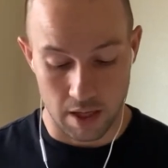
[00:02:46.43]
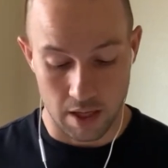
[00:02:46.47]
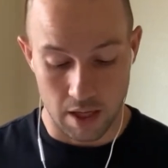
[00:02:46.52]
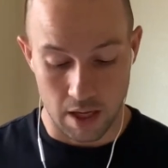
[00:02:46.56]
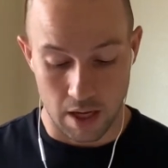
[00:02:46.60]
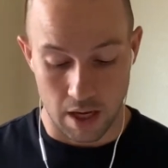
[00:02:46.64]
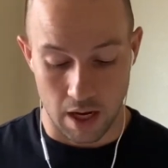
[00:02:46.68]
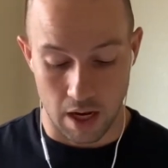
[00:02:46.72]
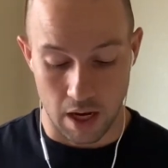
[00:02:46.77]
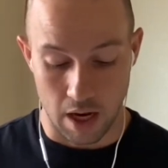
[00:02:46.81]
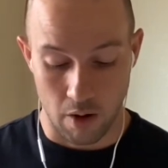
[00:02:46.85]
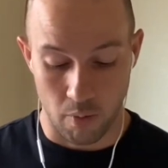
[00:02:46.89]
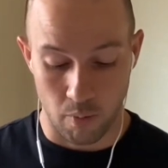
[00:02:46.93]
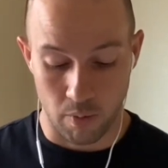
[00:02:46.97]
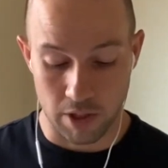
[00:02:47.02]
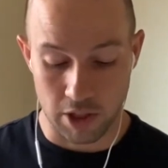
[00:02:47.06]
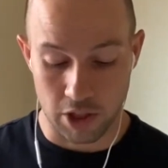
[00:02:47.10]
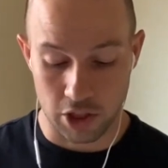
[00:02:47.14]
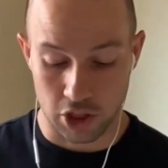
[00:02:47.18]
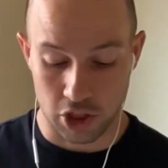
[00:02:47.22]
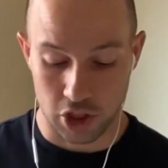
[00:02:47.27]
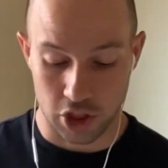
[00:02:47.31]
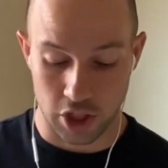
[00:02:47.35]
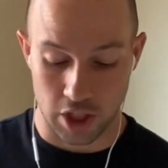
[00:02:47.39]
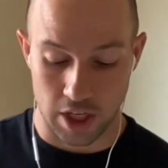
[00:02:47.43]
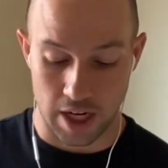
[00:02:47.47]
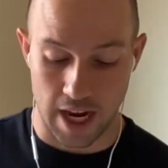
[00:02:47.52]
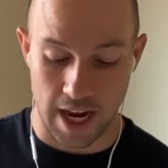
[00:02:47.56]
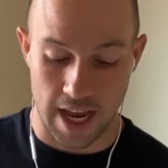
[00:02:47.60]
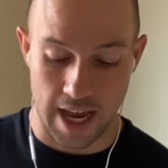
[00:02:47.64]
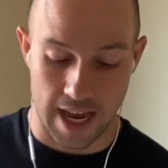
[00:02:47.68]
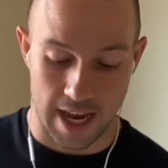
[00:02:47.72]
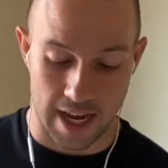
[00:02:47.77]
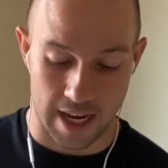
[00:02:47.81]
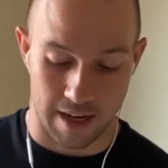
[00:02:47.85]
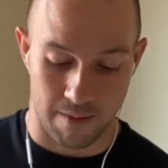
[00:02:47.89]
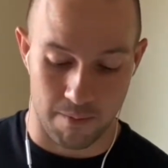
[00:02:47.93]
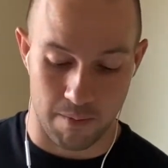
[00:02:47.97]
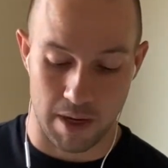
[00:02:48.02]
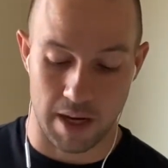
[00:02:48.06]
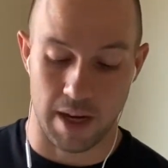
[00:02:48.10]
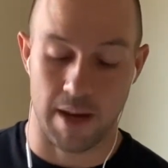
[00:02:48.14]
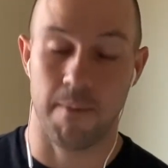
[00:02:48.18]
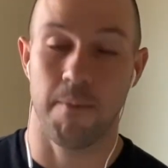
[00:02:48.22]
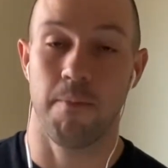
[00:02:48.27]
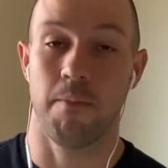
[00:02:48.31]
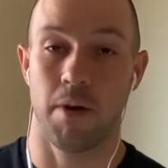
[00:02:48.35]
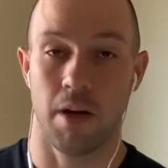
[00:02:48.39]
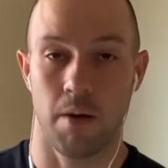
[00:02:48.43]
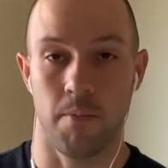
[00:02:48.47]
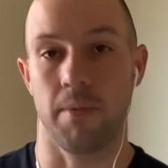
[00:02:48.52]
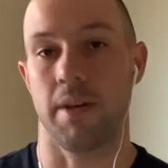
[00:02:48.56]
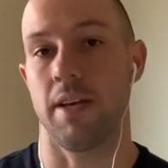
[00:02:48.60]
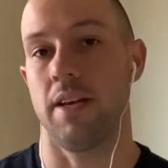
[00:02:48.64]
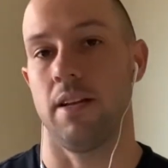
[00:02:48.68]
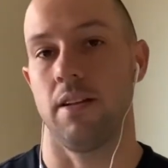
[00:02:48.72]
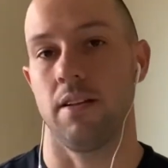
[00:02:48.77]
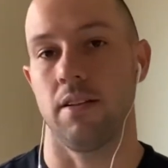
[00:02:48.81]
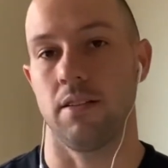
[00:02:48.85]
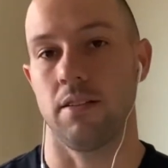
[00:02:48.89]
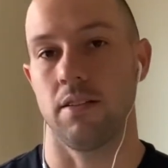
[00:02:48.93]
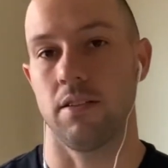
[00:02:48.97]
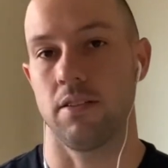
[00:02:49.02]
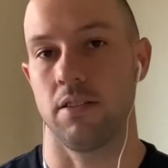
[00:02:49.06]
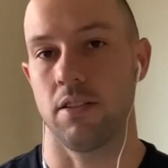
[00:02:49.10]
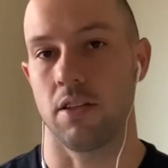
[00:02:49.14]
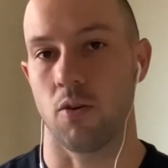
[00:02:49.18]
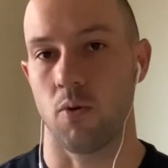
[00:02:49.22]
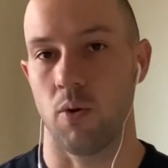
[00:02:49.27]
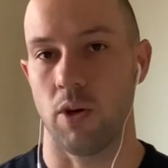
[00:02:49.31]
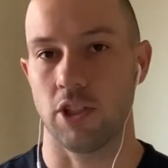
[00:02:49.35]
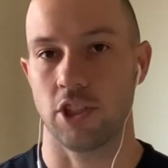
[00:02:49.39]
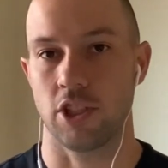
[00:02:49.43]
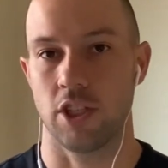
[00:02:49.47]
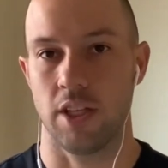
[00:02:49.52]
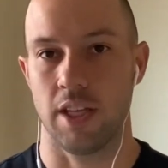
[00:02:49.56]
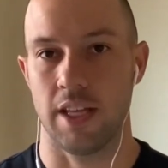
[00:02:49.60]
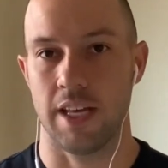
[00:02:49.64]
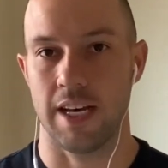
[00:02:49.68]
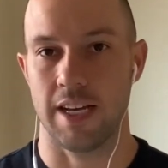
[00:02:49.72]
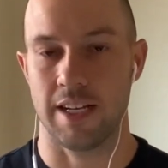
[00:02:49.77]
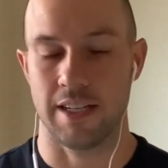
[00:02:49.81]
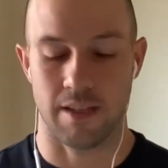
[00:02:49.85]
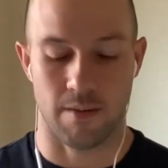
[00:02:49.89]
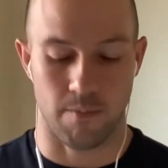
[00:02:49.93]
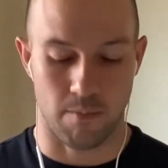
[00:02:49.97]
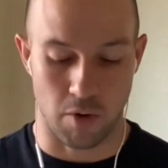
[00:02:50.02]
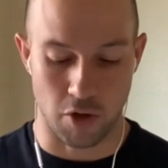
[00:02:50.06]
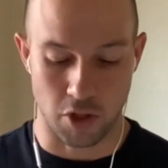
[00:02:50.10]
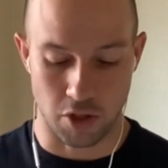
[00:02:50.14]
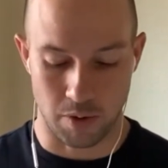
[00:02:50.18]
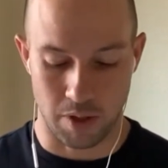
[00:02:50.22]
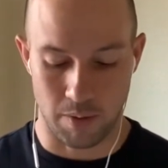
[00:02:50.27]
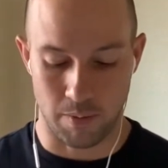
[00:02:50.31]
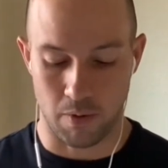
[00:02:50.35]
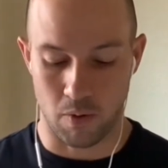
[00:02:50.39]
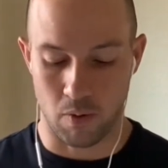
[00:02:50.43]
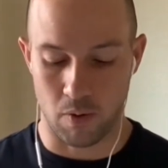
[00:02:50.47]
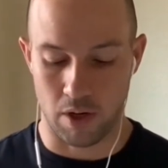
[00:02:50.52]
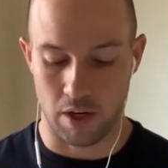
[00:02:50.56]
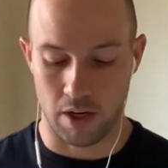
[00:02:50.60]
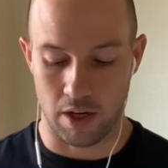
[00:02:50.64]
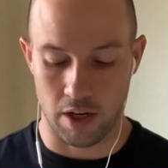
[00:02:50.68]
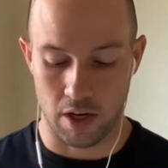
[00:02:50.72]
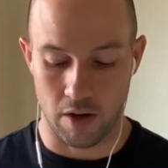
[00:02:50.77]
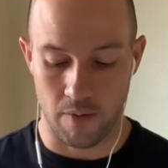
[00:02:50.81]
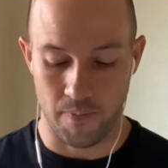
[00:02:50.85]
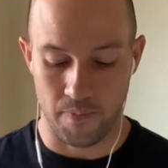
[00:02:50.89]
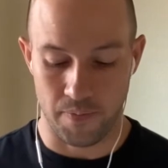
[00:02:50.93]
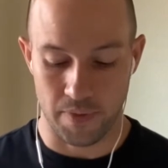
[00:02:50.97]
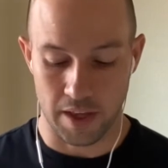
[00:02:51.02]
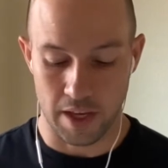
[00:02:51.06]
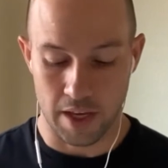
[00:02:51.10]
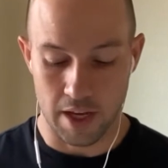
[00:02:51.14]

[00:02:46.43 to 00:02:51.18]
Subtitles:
When should I add my pumpkin? This is the question that most people want to know.